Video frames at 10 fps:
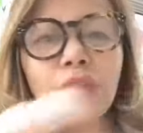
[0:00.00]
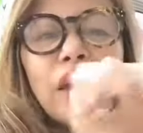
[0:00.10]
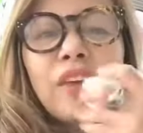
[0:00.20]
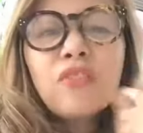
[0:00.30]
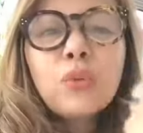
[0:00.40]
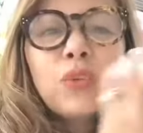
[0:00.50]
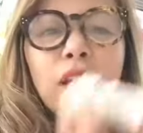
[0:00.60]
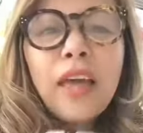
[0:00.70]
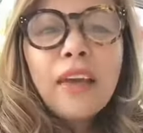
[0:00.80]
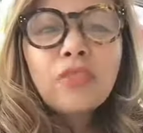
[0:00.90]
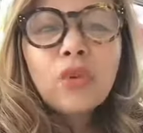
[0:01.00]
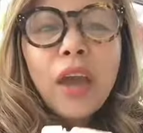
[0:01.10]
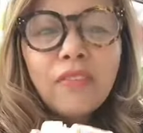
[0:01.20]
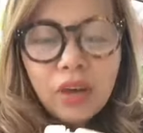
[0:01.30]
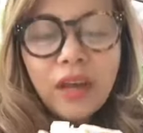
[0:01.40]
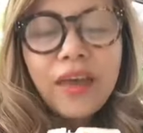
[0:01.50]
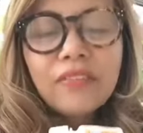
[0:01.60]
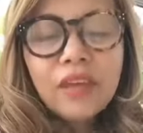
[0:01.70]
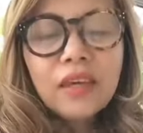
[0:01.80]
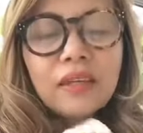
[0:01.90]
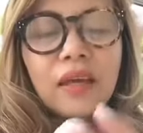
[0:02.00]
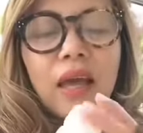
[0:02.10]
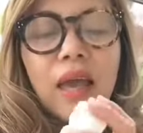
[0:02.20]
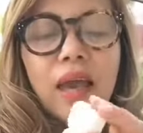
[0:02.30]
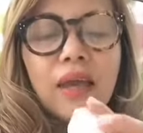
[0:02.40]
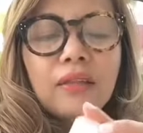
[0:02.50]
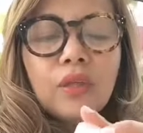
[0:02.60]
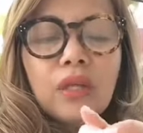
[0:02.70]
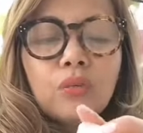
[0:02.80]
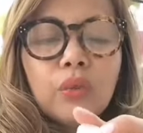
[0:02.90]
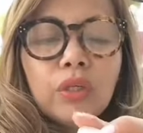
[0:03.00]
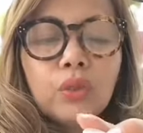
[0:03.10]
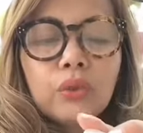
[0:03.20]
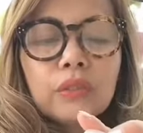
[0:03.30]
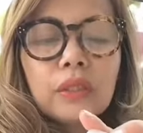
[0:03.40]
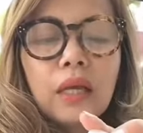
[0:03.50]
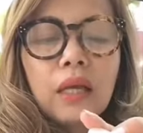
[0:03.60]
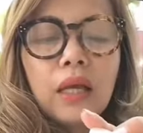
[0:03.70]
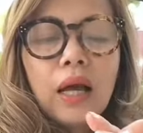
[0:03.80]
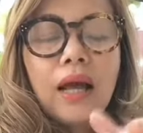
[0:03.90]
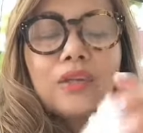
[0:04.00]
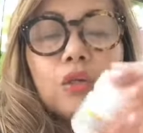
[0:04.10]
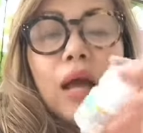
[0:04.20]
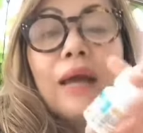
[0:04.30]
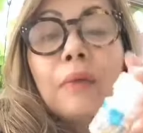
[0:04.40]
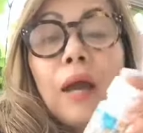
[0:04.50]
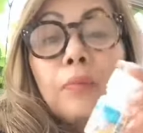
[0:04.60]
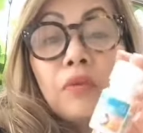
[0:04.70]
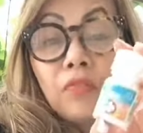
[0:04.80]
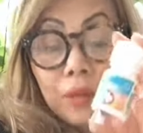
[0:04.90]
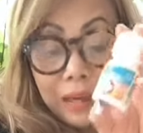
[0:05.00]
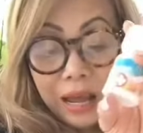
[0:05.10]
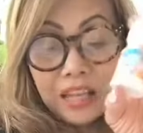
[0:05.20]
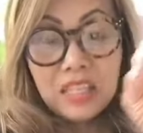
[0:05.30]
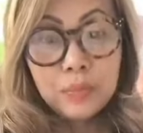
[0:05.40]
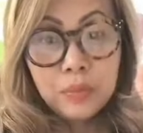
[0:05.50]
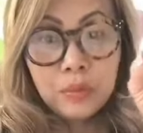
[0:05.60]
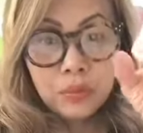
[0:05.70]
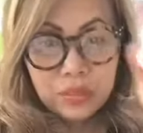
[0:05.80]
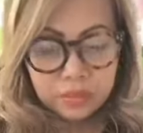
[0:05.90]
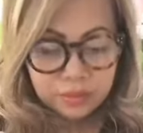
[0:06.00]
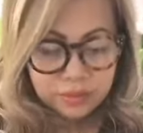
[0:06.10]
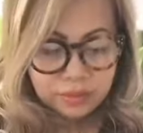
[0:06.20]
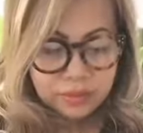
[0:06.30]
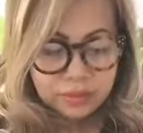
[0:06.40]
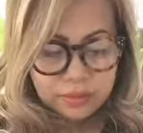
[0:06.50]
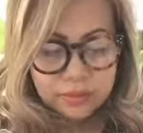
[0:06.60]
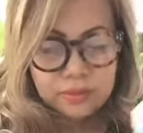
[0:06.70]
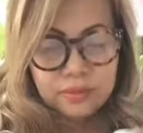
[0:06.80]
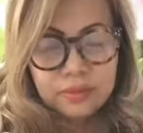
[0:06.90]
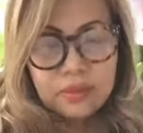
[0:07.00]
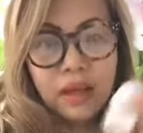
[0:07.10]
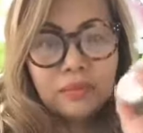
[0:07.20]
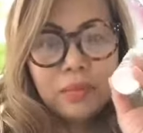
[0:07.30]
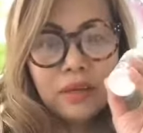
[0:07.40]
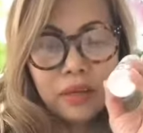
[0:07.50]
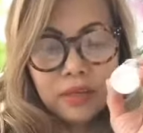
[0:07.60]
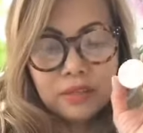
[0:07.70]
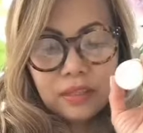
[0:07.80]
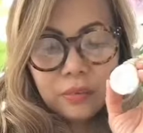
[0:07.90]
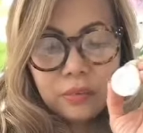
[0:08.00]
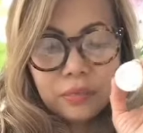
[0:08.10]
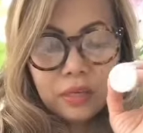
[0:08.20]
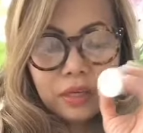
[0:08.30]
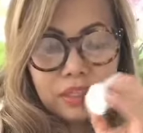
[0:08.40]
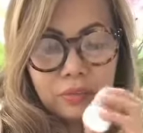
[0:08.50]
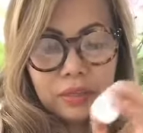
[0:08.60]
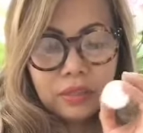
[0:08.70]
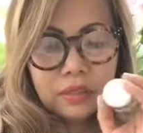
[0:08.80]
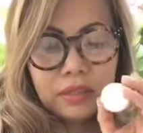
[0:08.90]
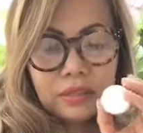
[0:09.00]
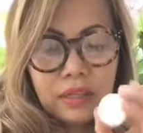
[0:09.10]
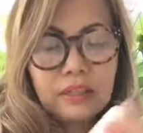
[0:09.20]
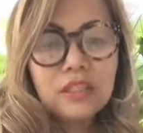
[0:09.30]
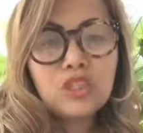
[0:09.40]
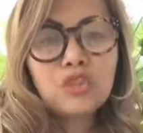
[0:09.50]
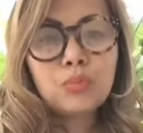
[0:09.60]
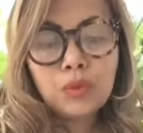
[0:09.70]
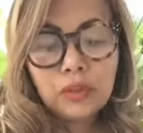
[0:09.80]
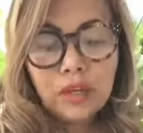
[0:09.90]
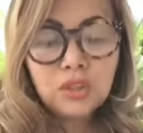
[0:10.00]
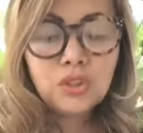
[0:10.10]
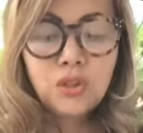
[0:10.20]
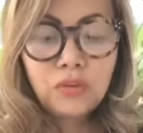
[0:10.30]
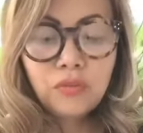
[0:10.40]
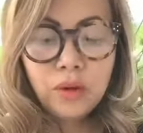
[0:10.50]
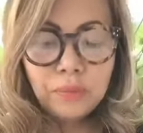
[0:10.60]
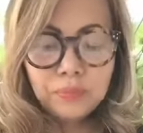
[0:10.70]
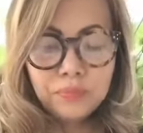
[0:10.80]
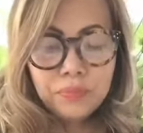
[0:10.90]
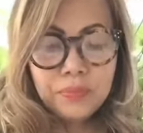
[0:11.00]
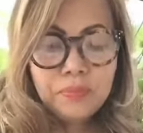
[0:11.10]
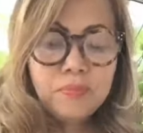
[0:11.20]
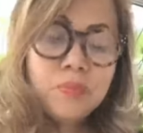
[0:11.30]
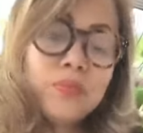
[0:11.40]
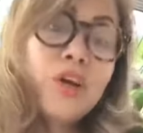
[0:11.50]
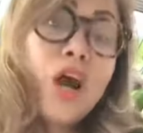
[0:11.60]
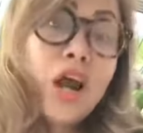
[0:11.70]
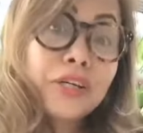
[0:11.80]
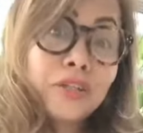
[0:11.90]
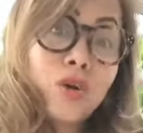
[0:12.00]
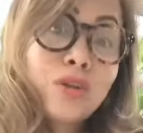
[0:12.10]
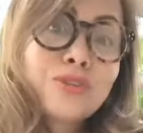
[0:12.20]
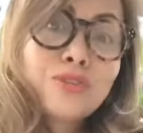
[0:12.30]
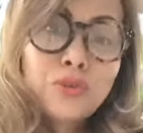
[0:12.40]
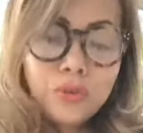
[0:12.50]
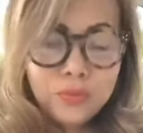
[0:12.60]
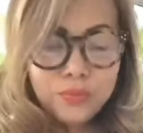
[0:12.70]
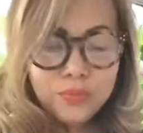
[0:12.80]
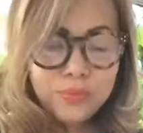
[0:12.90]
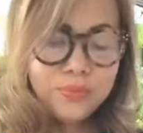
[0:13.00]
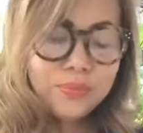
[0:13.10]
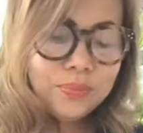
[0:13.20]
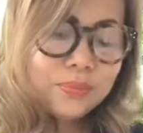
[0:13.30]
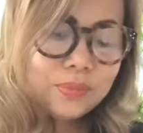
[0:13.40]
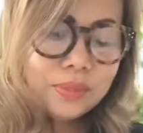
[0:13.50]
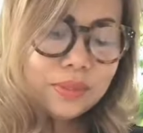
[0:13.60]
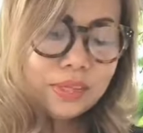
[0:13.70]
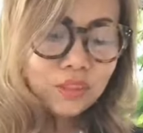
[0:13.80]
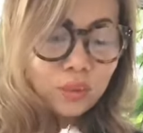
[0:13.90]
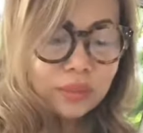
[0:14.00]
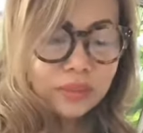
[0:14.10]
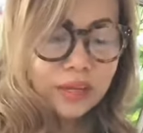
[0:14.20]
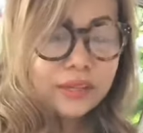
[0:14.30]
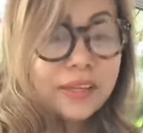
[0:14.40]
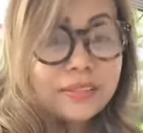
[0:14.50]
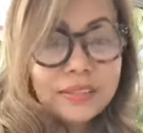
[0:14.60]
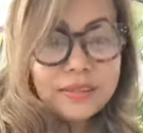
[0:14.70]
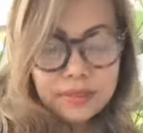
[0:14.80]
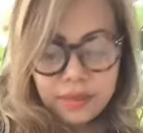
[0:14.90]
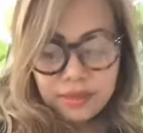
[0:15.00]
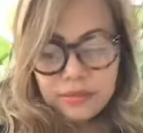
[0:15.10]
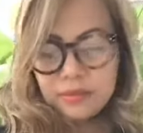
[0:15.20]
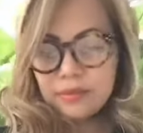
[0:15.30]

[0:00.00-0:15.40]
we have we feel ha to have a headache and then we use I, I, I prefer aspirin at my age, I prefer aspirin. They said it's protection from the heart also. That's what an agent said.